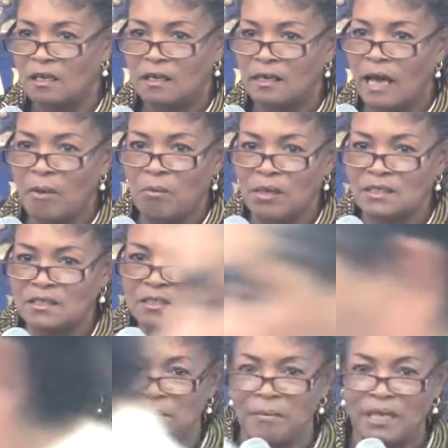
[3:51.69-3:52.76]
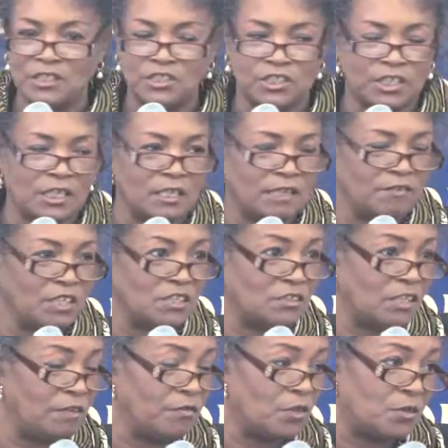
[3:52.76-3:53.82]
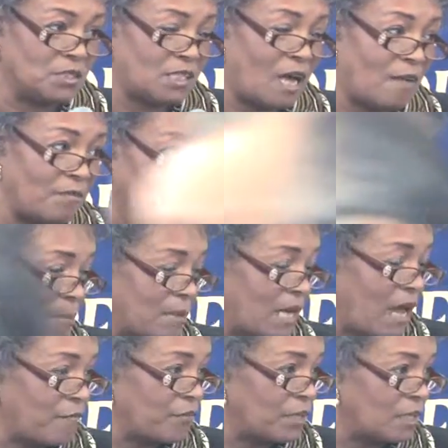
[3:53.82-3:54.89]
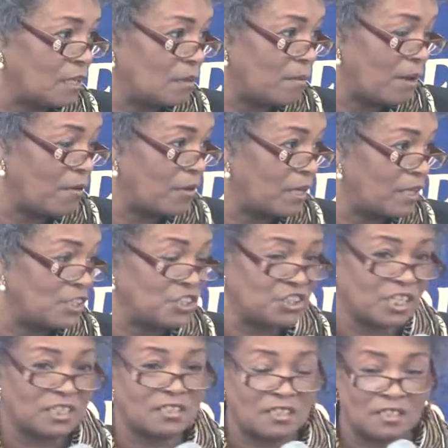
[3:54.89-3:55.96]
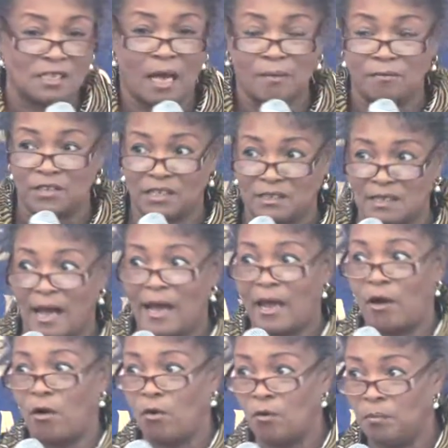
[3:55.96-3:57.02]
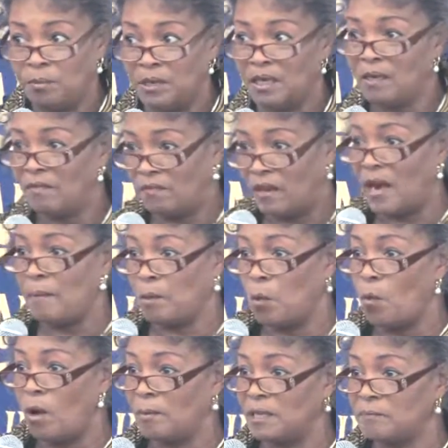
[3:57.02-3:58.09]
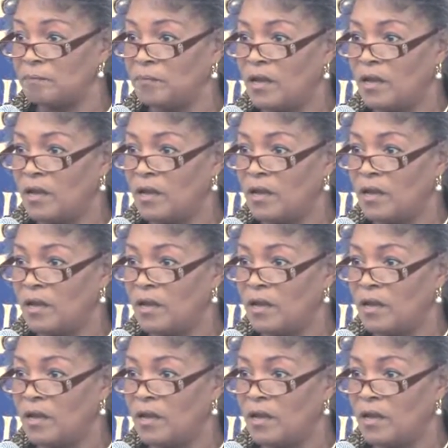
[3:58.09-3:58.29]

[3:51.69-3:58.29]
Not once did I mention, even though it's obvious I'm an African American, it's just as obvious, I hope, that I'm a woman.